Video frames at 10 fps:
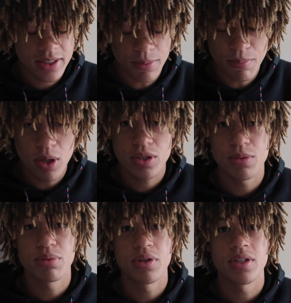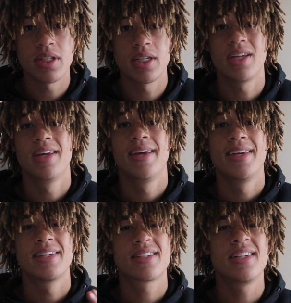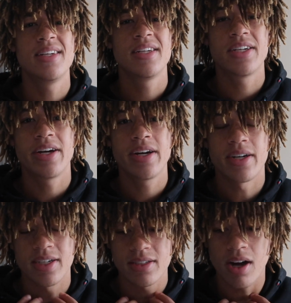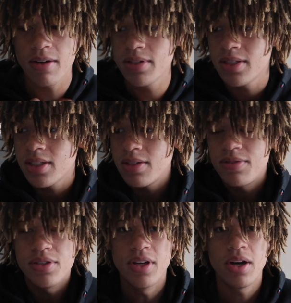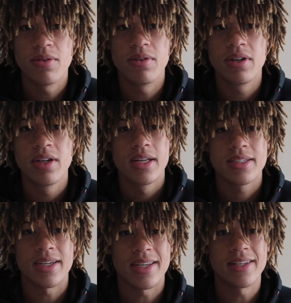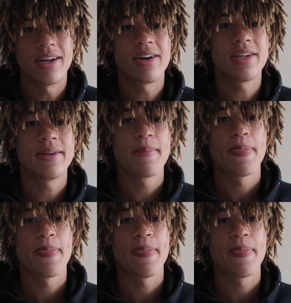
the most important thing, is cleaning your hair, because obviously if you don't, it's gonna get dirty.